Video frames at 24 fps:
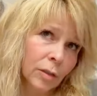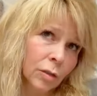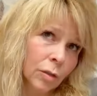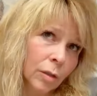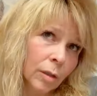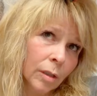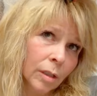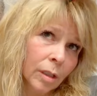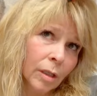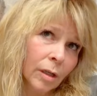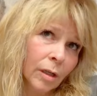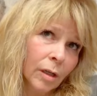So
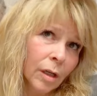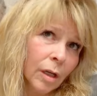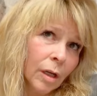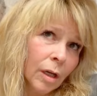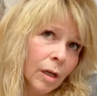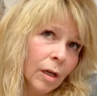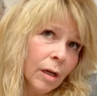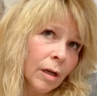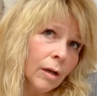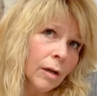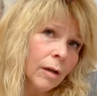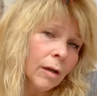I'm
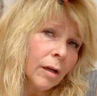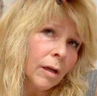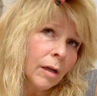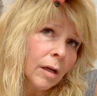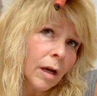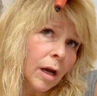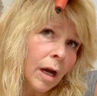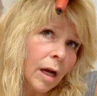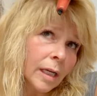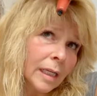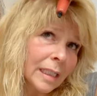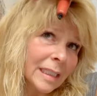
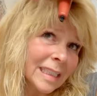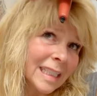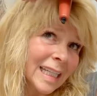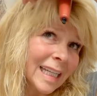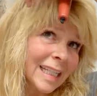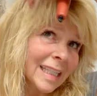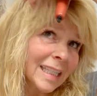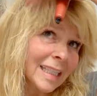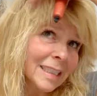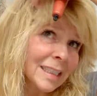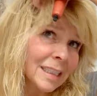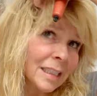gonna
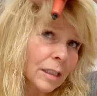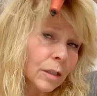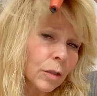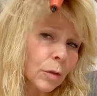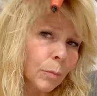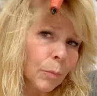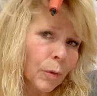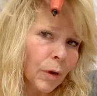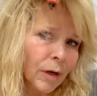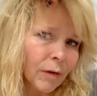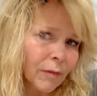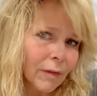take this little
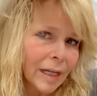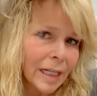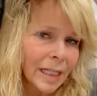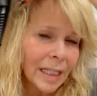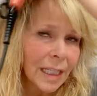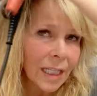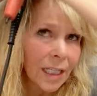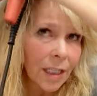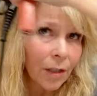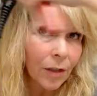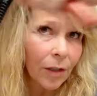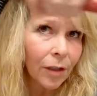part right
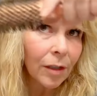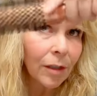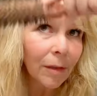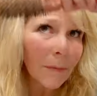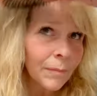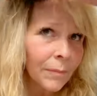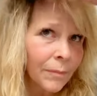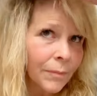here.